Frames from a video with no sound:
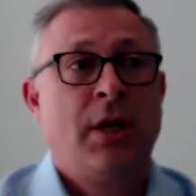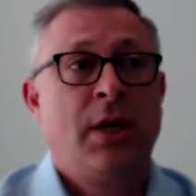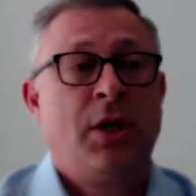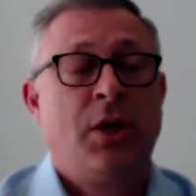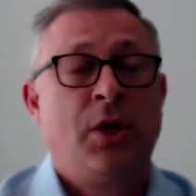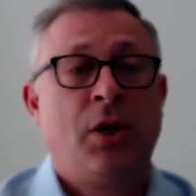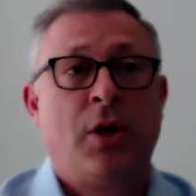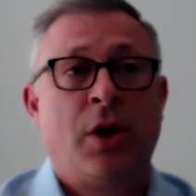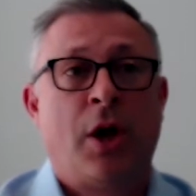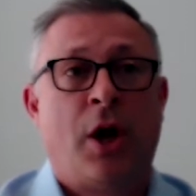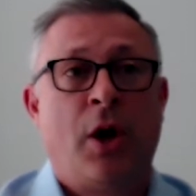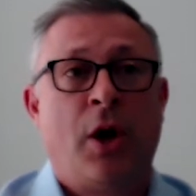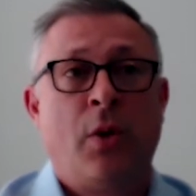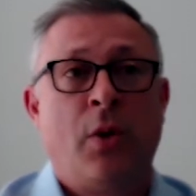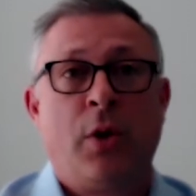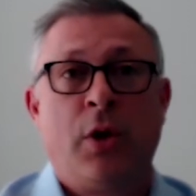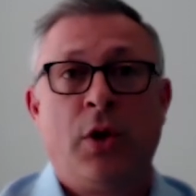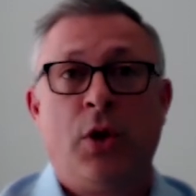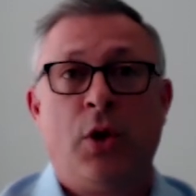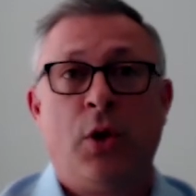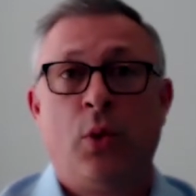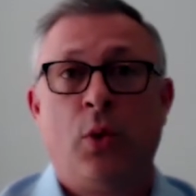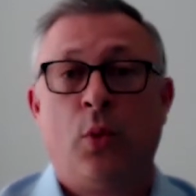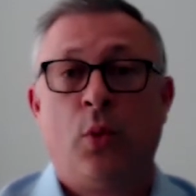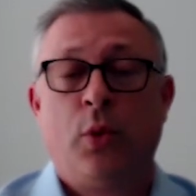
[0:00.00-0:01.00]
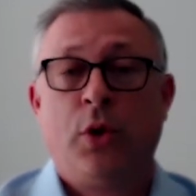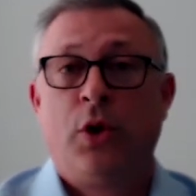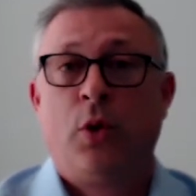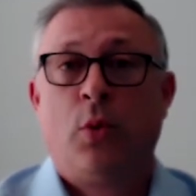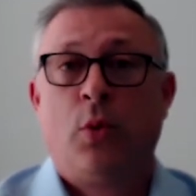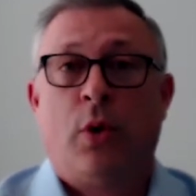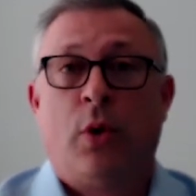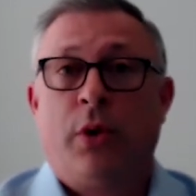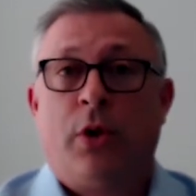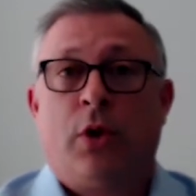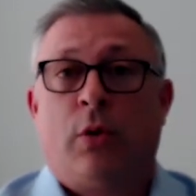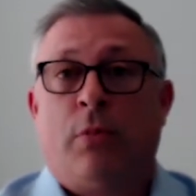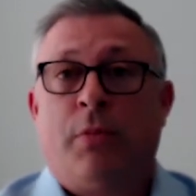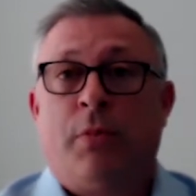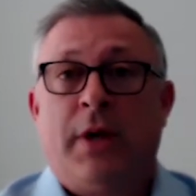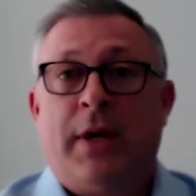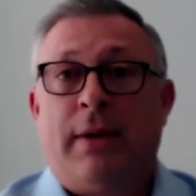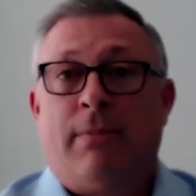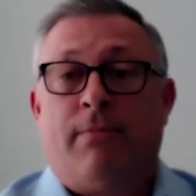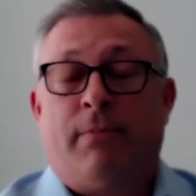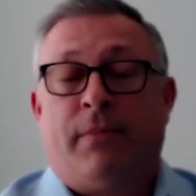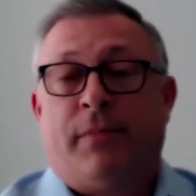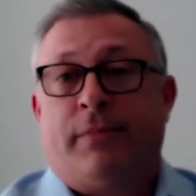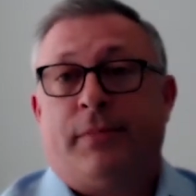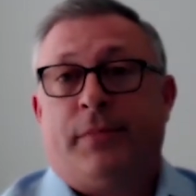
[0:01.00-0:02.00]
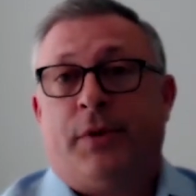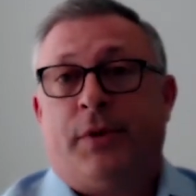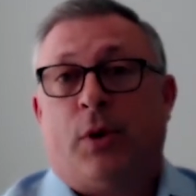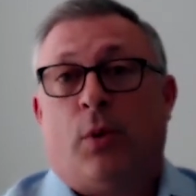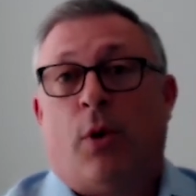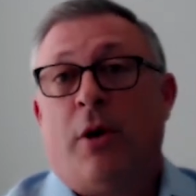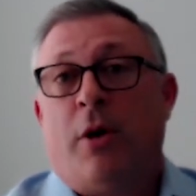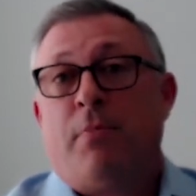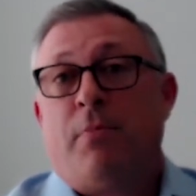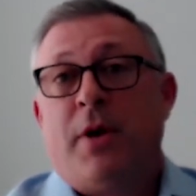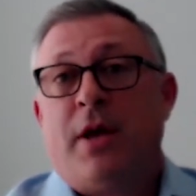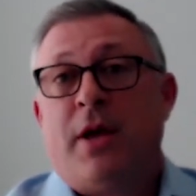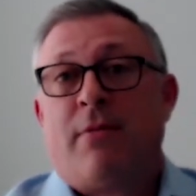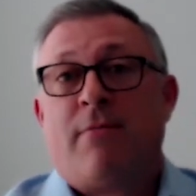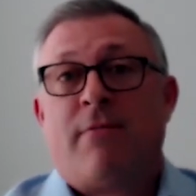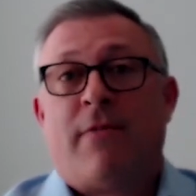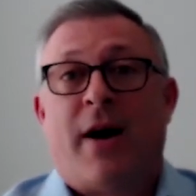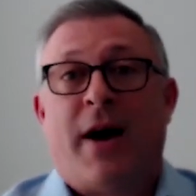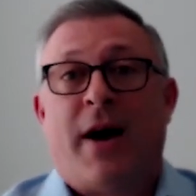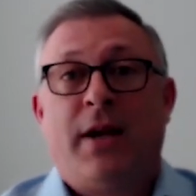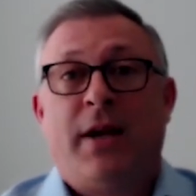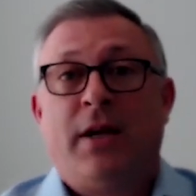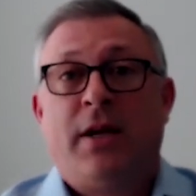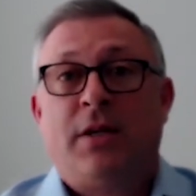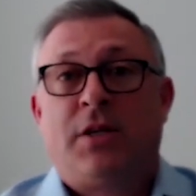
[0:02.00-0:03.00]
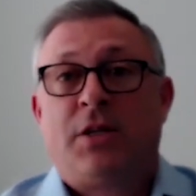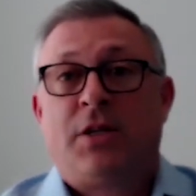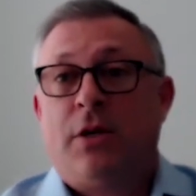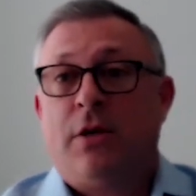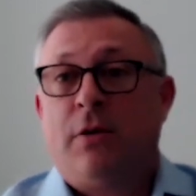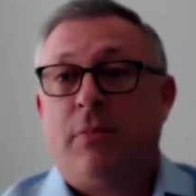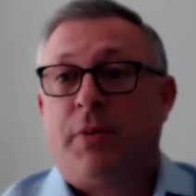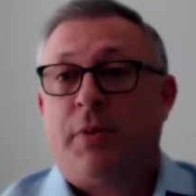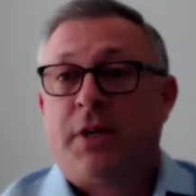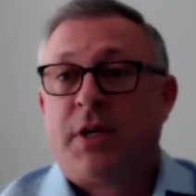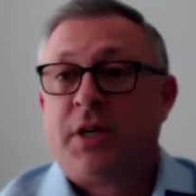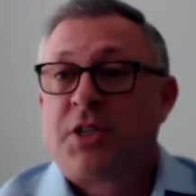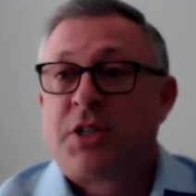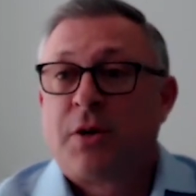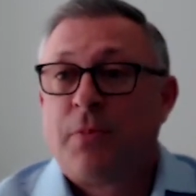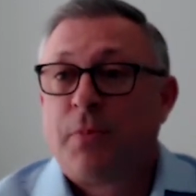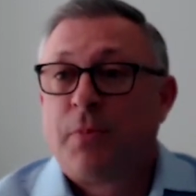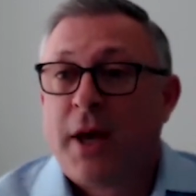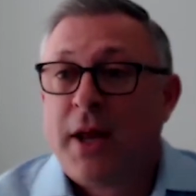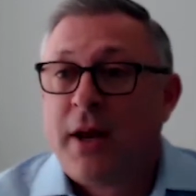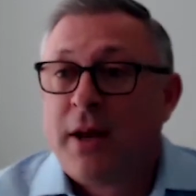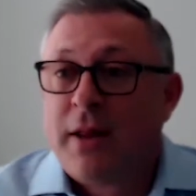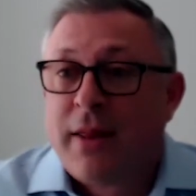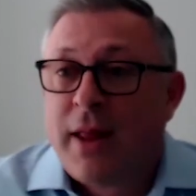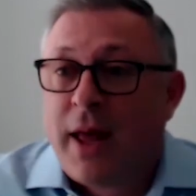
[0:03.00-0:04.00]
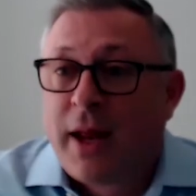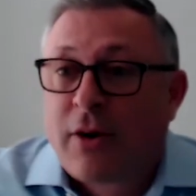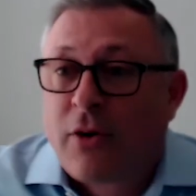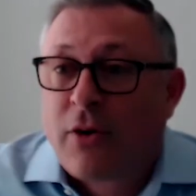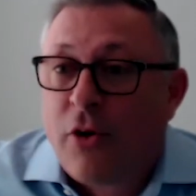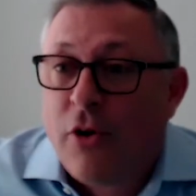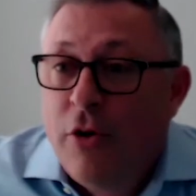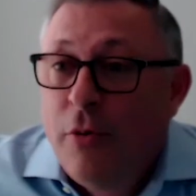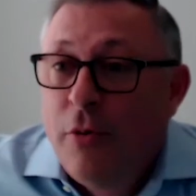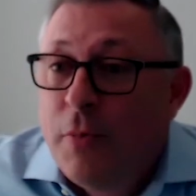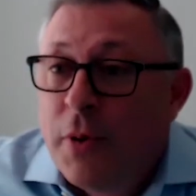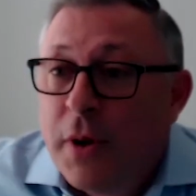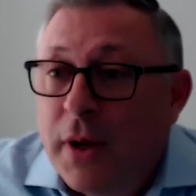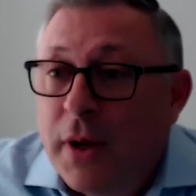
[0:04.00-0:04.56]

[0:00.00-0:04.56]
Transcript: You know, you you you'll be you won't be invited to participate in that group